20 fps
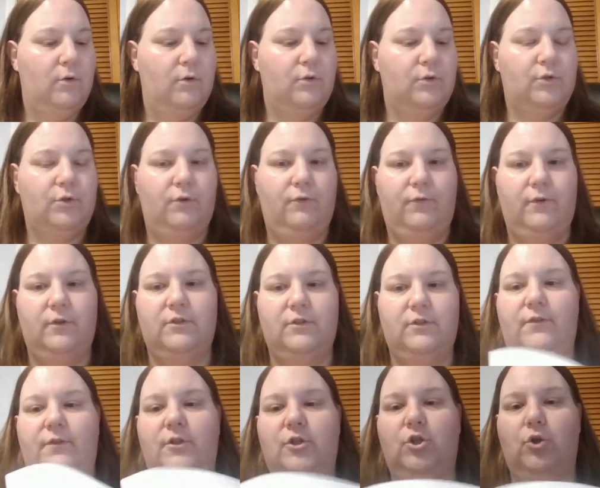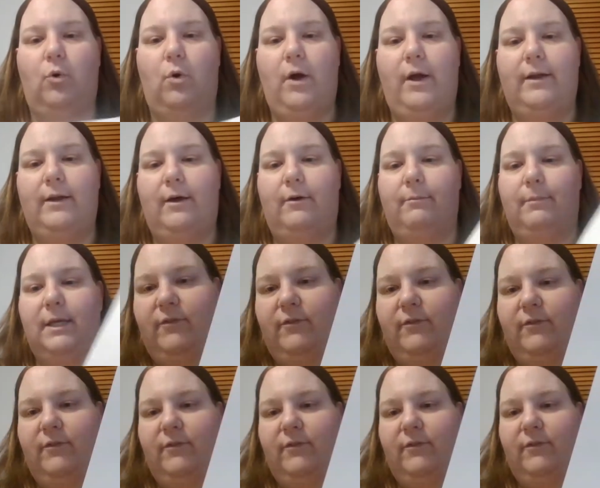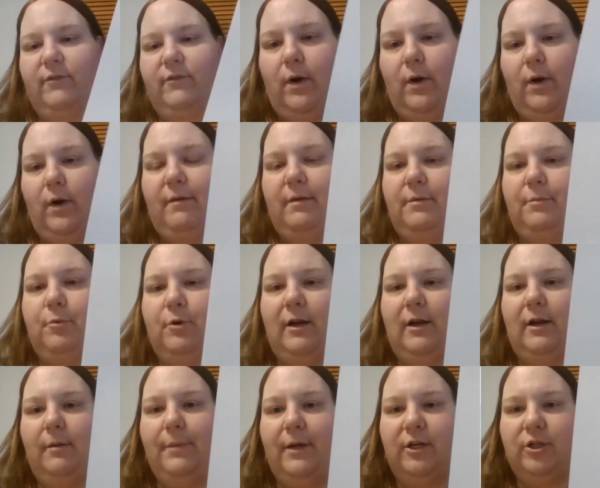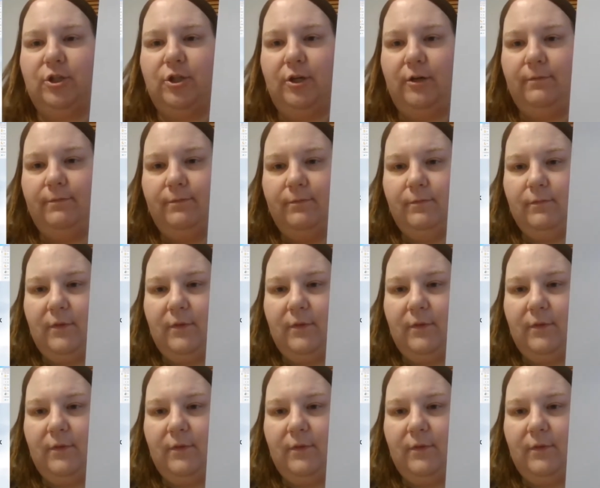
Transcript: So first for the Joy, now because I don't have a Joy, I have to print out a picture.